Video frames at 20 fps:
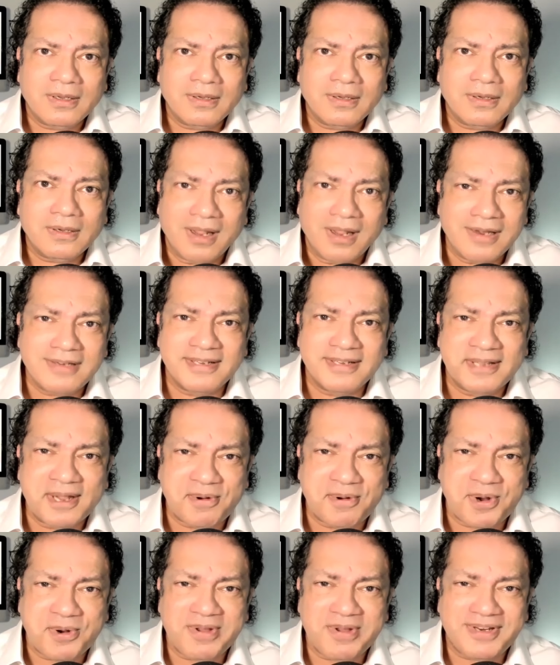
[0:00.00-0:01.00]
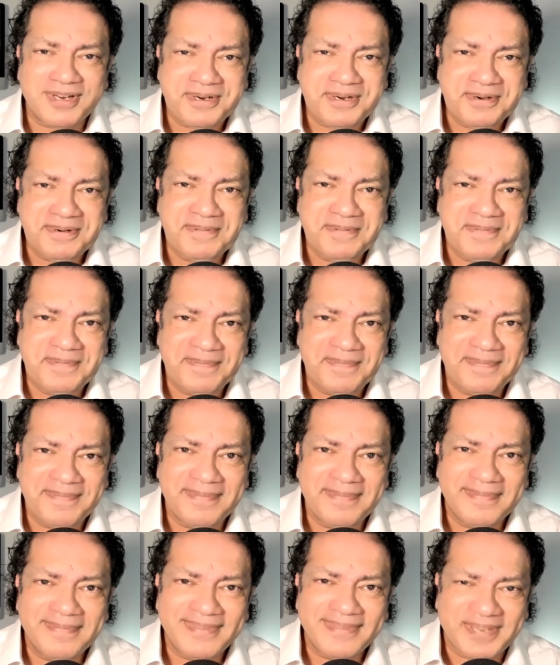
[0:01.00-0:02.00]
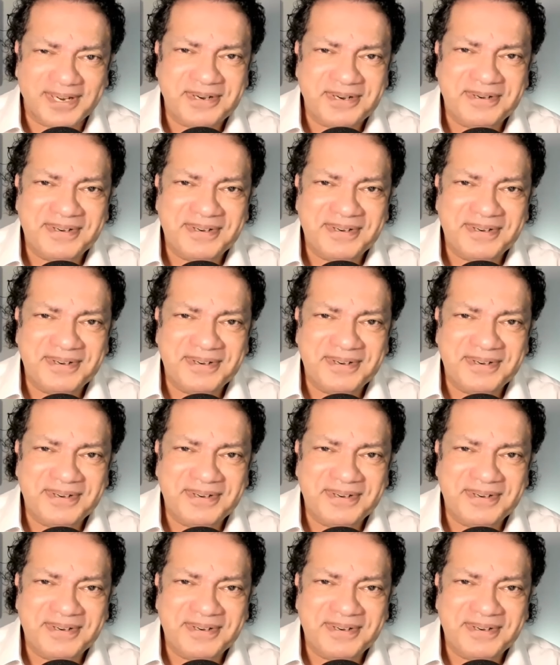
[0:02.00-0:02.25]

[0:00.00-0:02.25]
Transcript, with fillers: And isn't that what we do? Too.